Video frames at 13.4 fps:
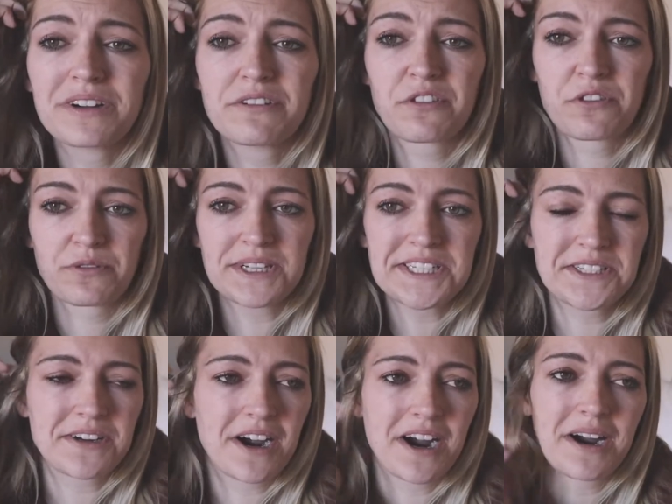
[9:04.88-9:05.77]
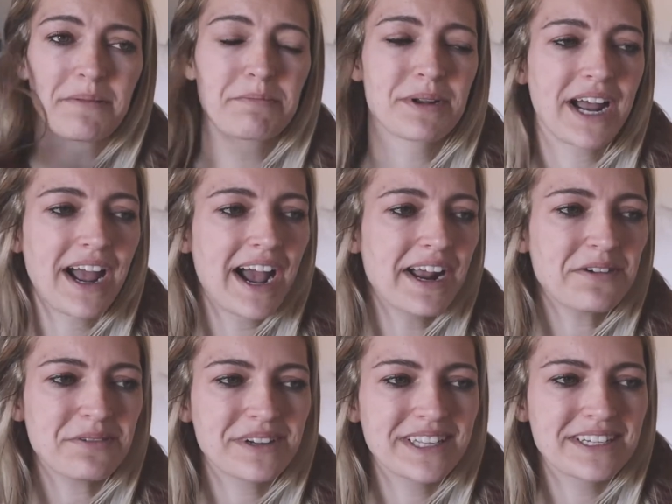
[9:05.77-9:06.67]
and a 3 star, but I
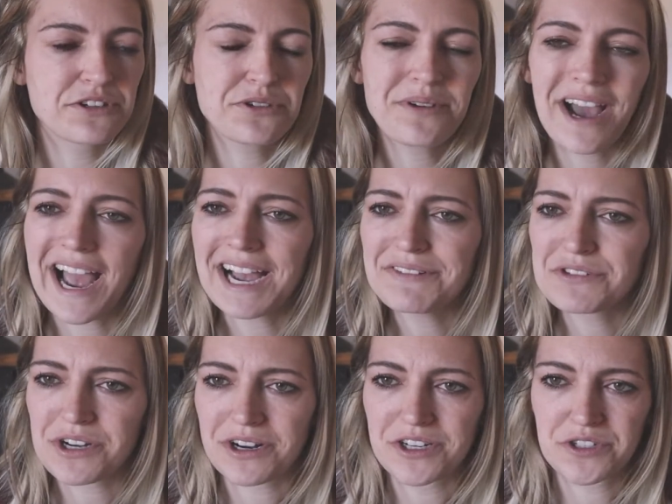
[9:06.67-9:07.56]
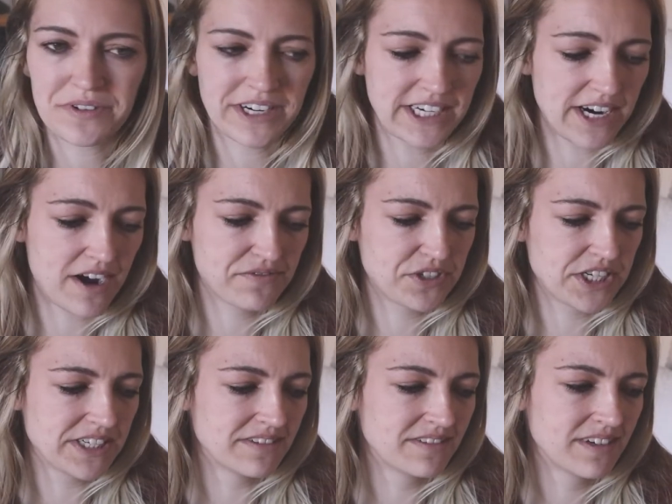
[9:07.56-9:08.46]
don't really do half stars very
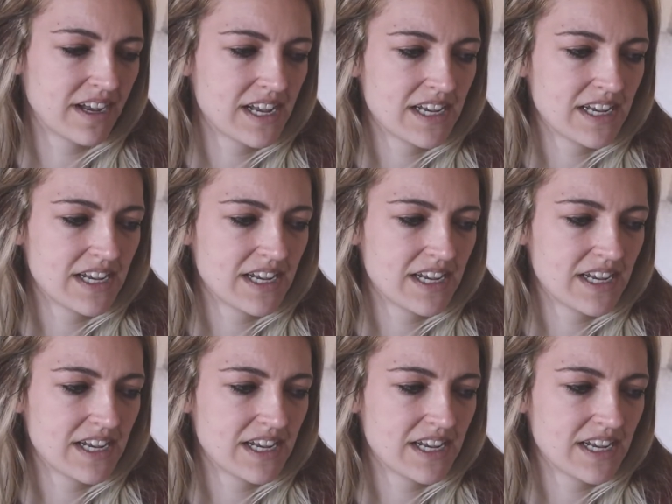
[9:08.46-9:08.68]
often,